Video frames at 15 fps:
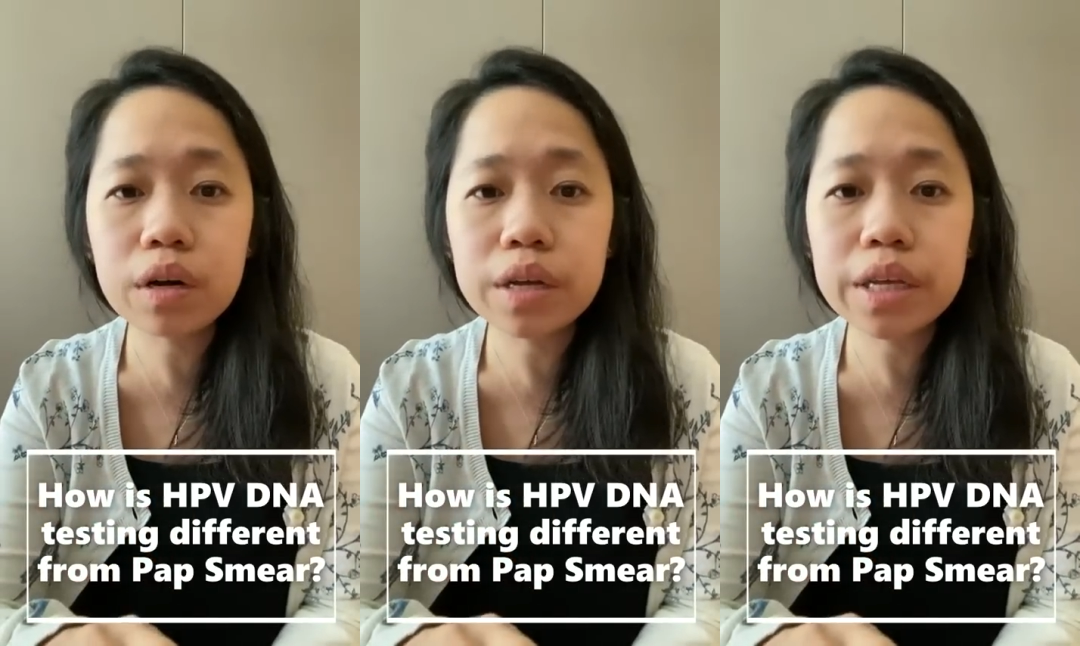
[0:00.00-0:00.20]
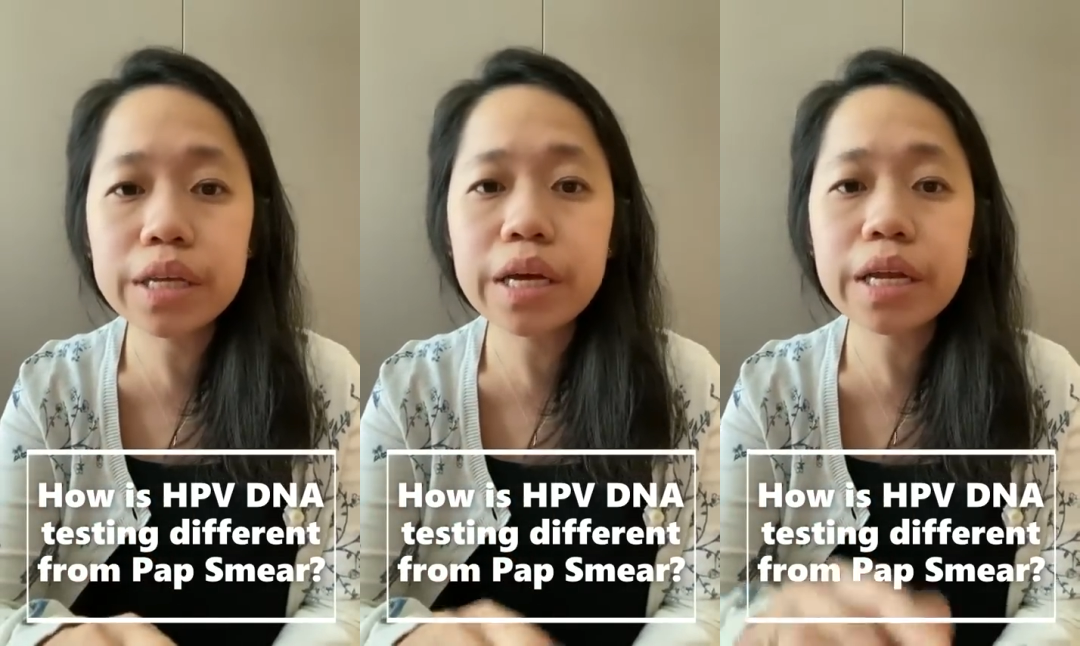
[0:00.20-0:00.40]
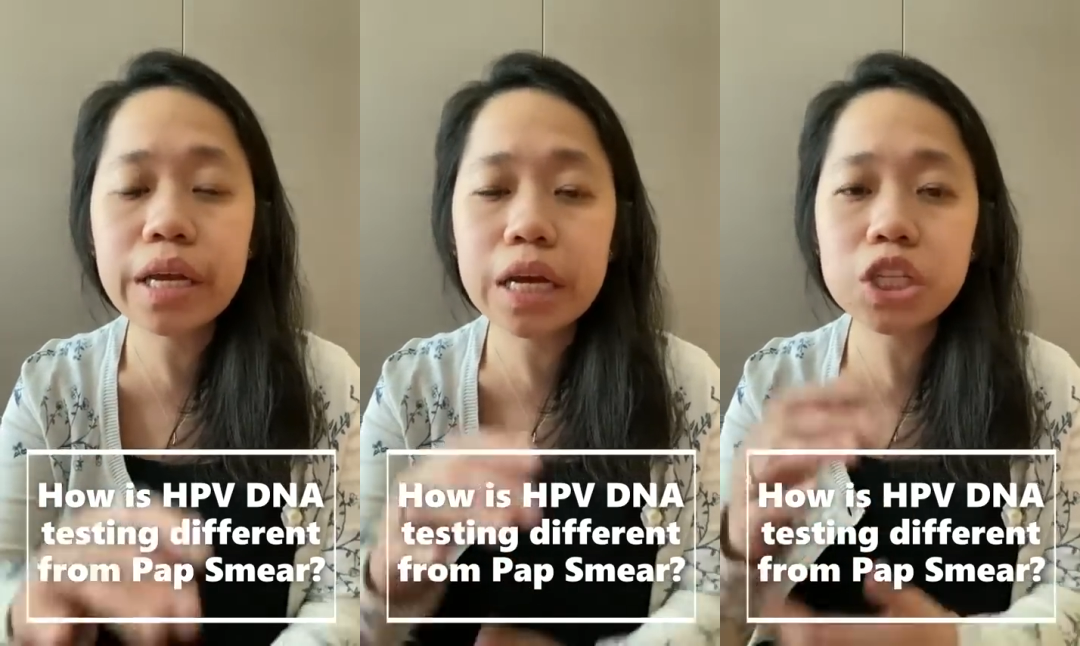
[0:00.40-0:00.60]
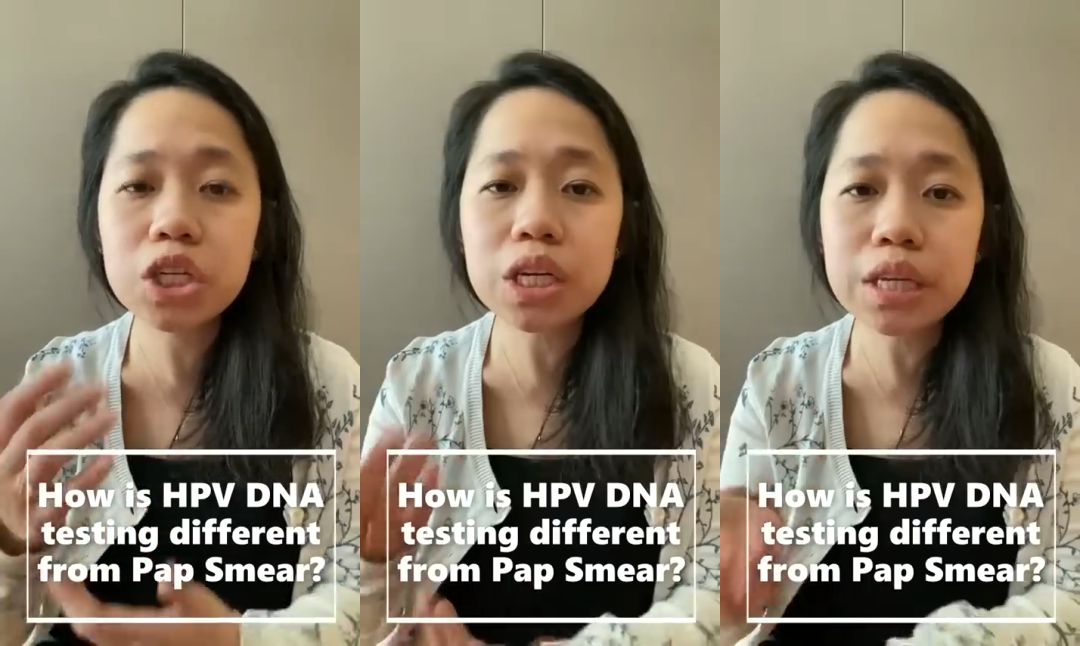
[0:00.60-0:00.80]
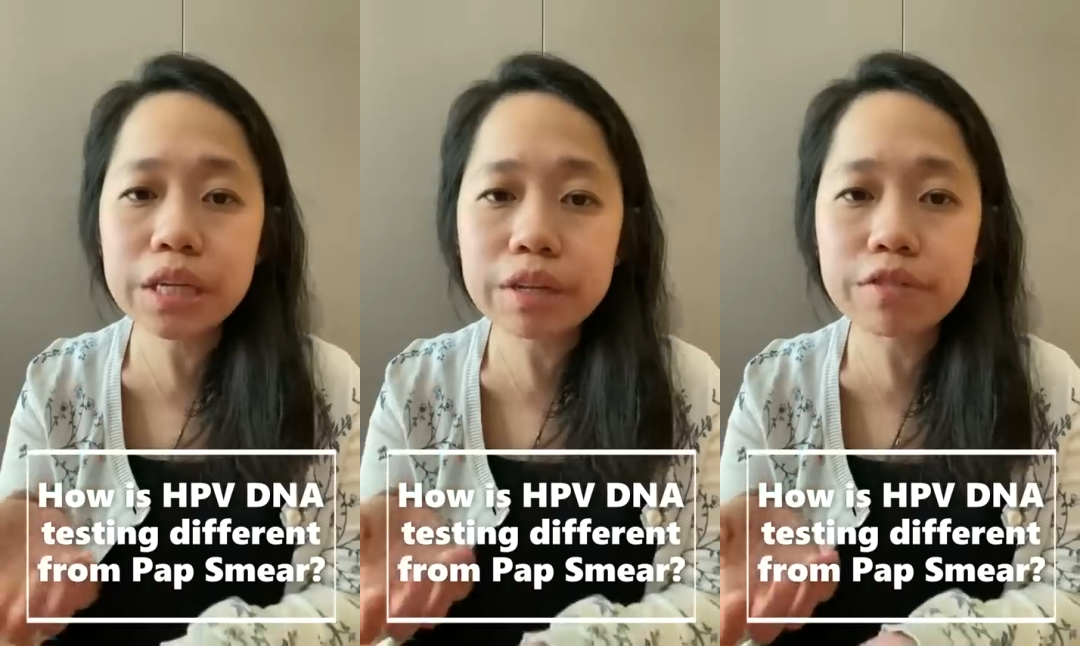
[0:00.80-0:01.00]
it can
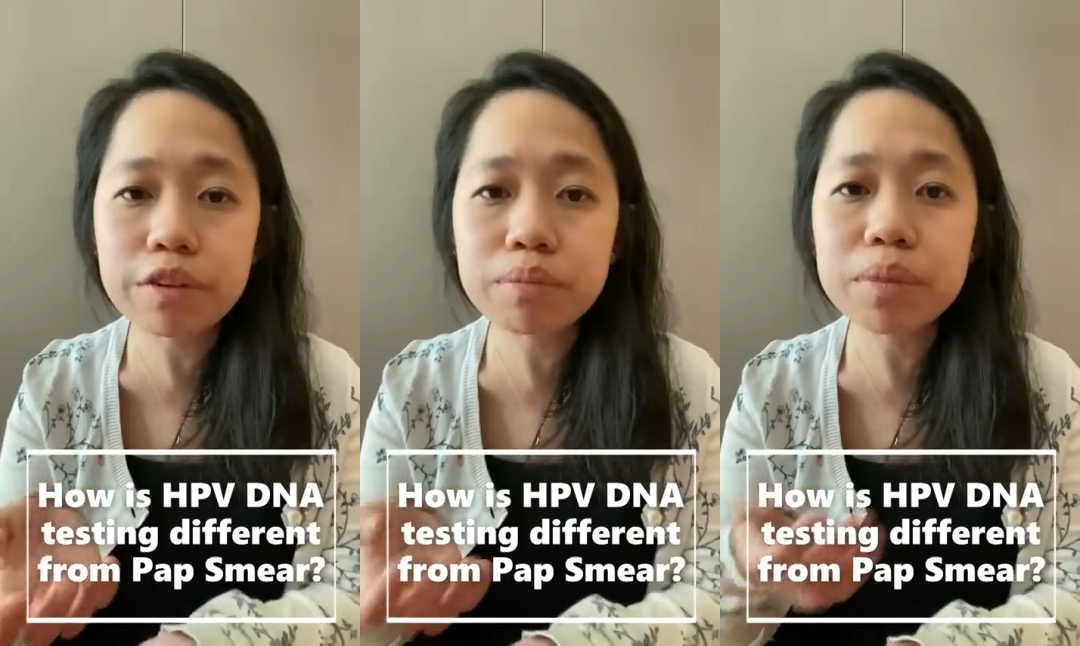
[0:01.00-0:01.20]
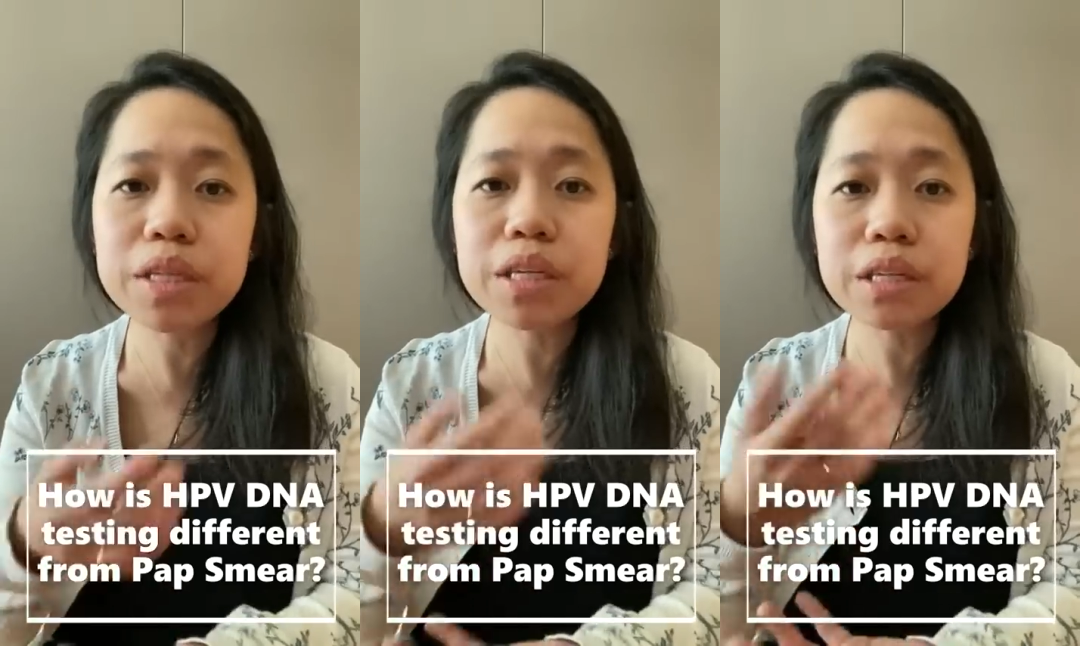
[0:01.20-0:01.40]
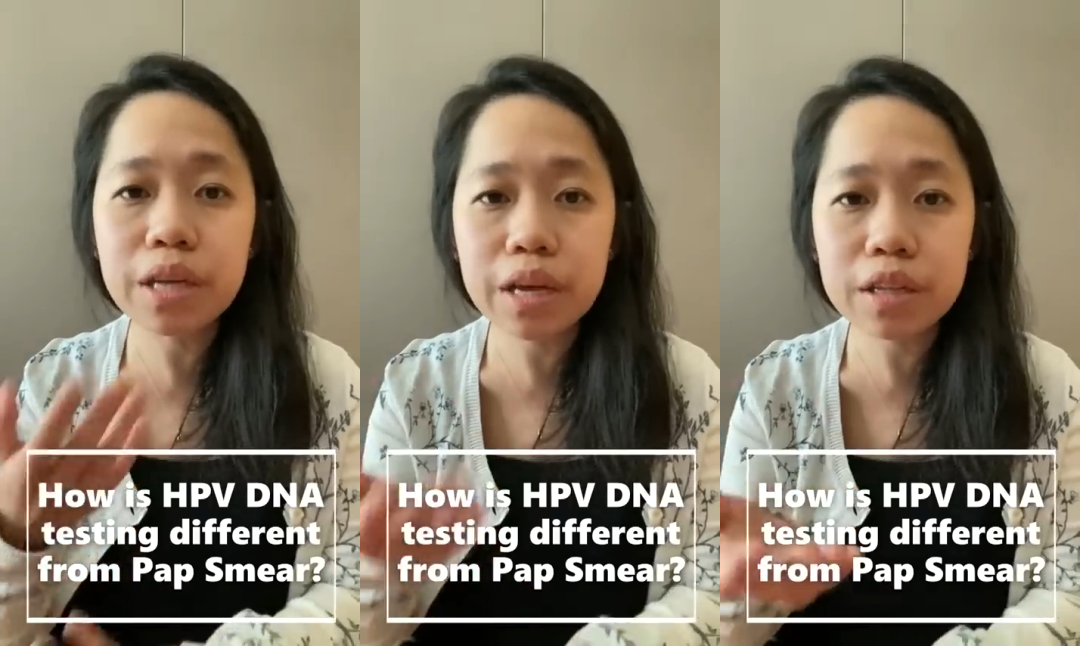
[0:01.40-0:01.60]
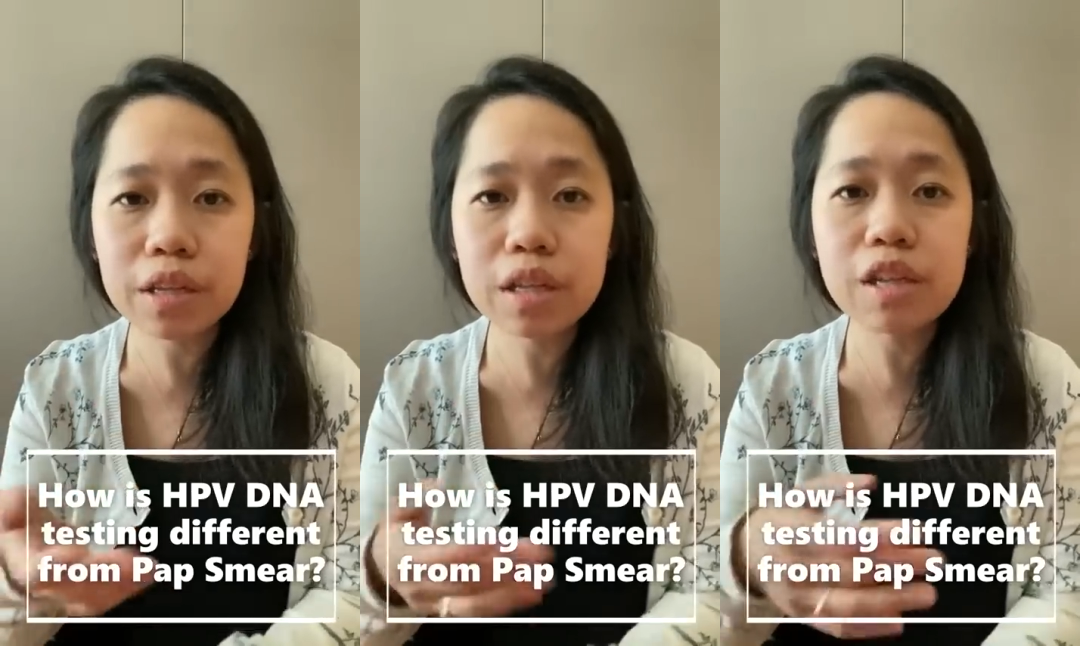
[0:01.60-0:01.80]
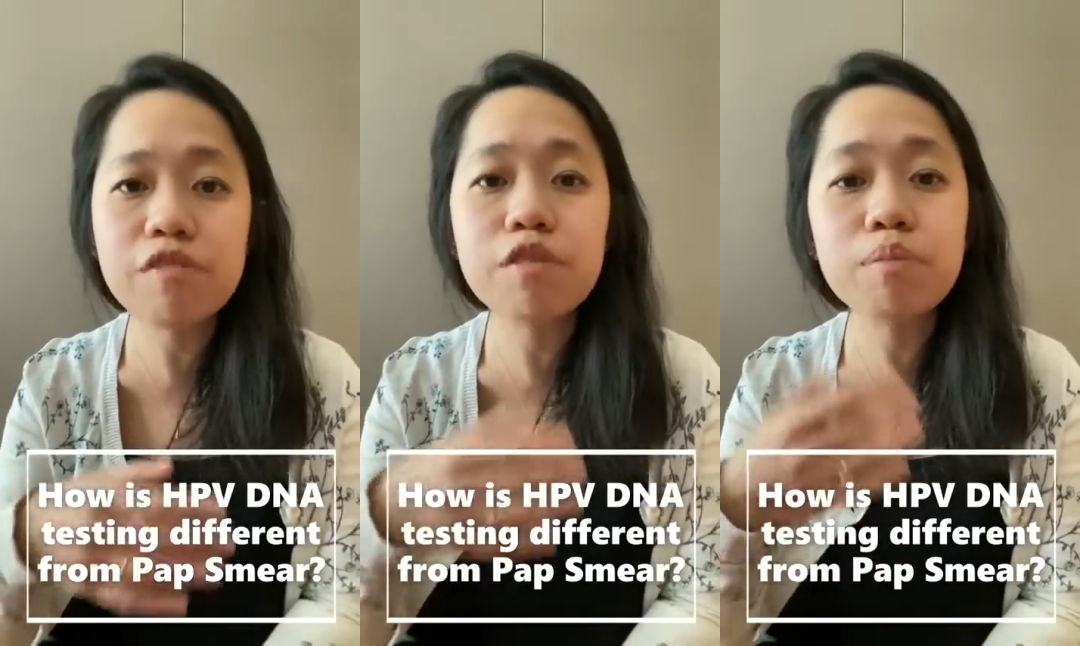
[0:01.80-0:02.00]
actually even be
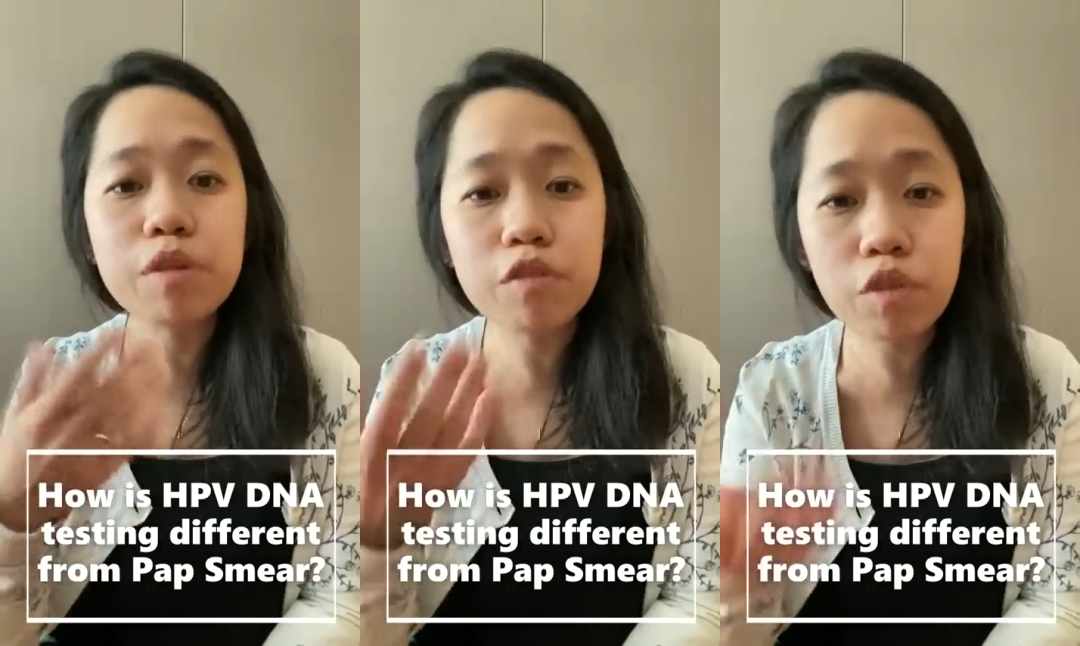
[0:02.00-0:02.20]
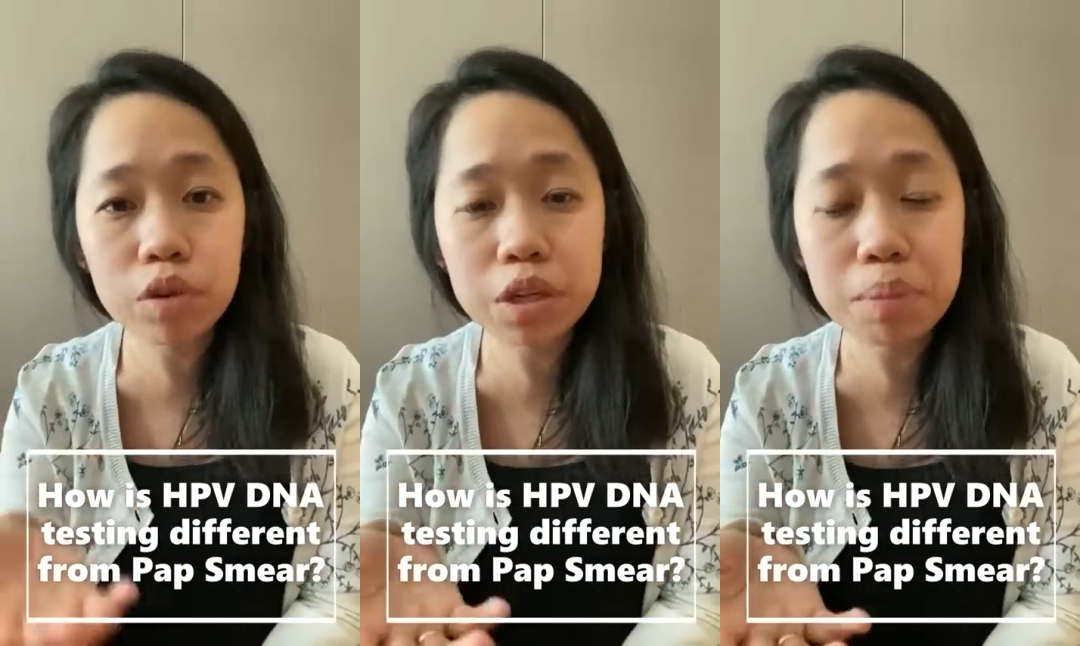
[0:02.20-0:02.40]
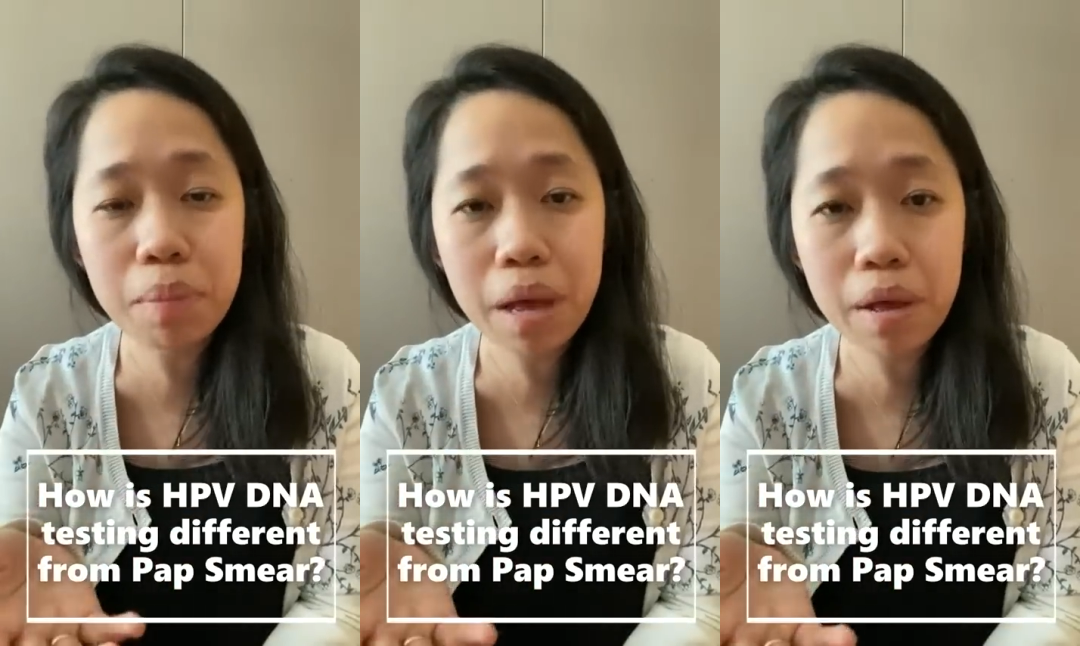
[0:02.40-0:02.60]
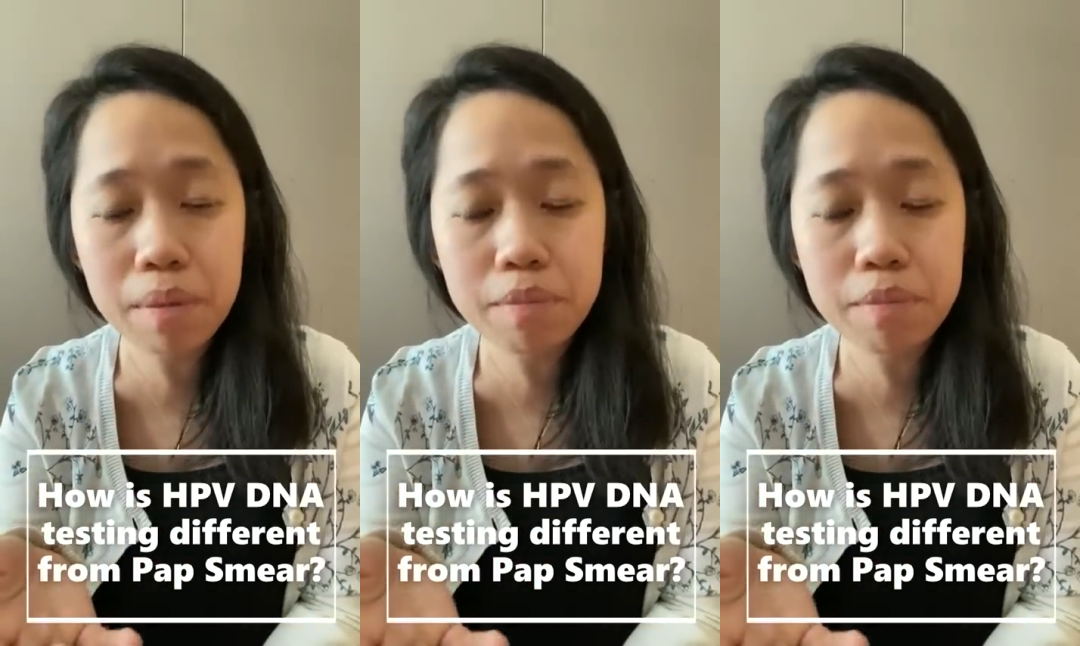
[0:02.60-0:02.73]
detected even before the Pap